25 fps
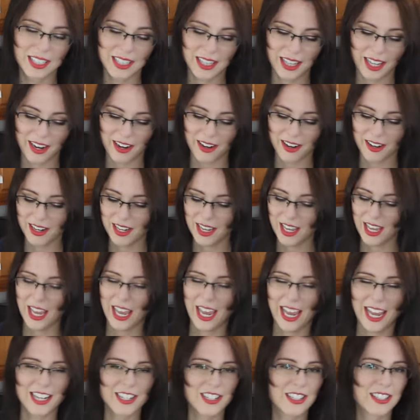in there,
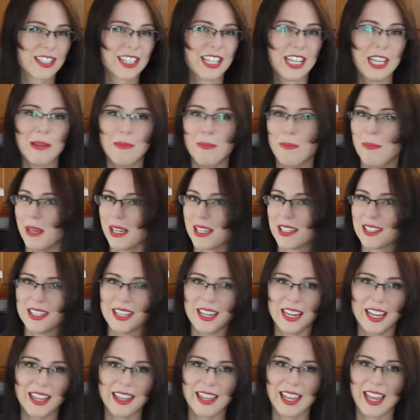and just keep
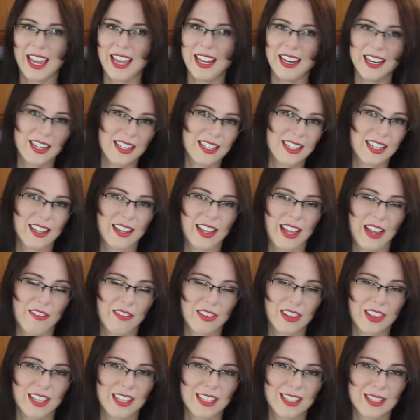mixing at the end until
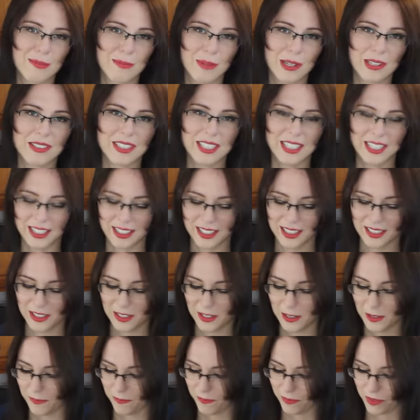everything's melted.
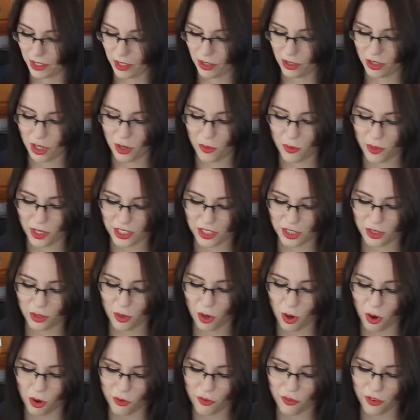You don't want
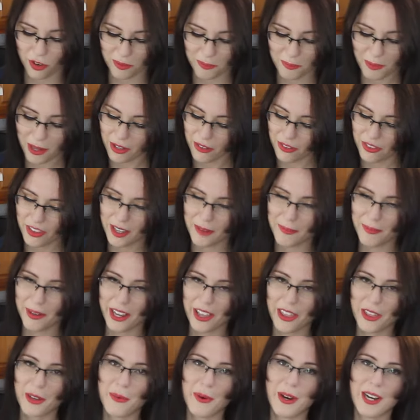to over melt them,
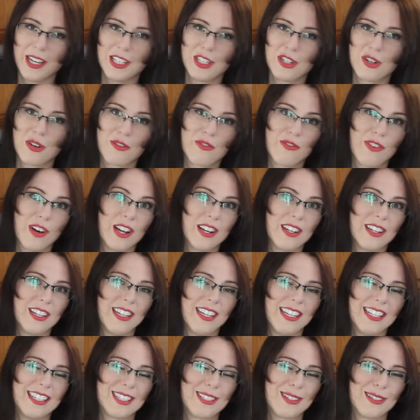otherwise your
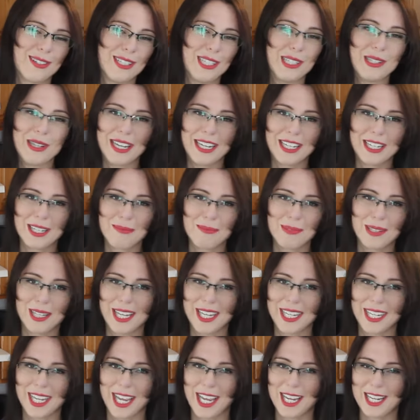fondant is going to end up
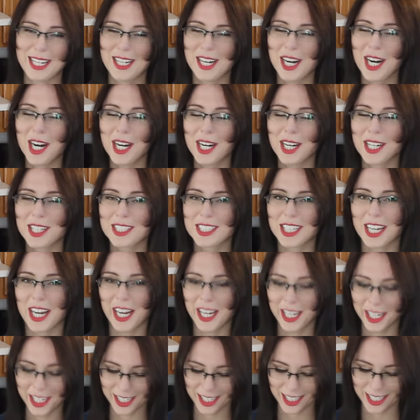like a car
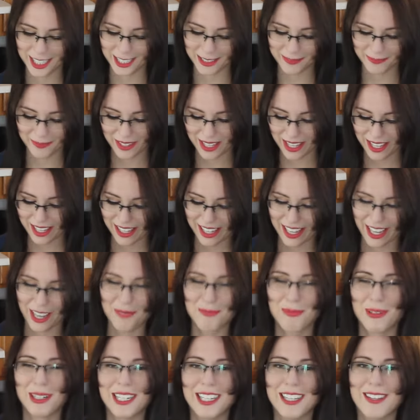tire,
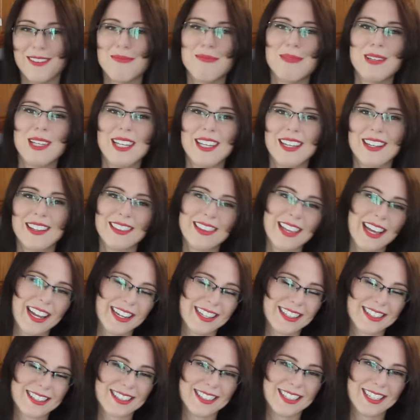and believe me, that
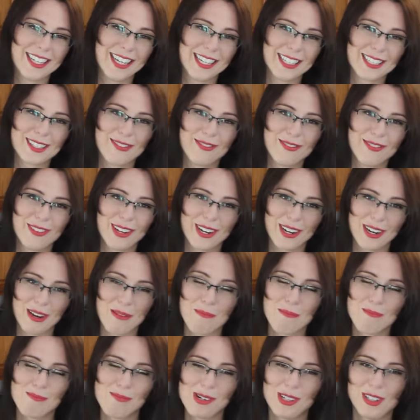is not very
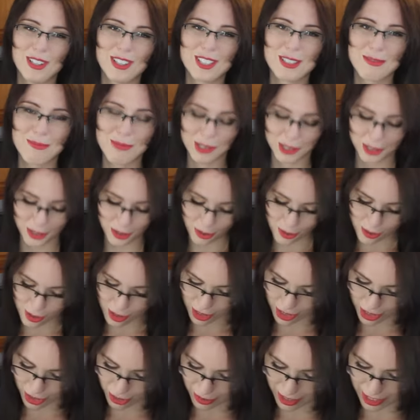moldable
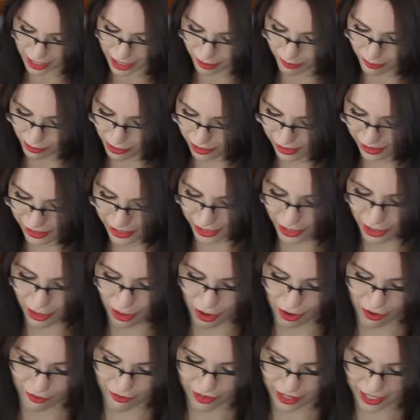or stretchable to go
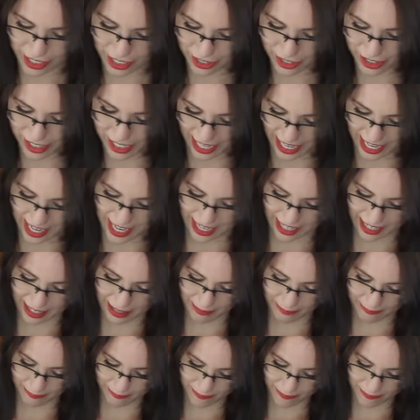over your cake.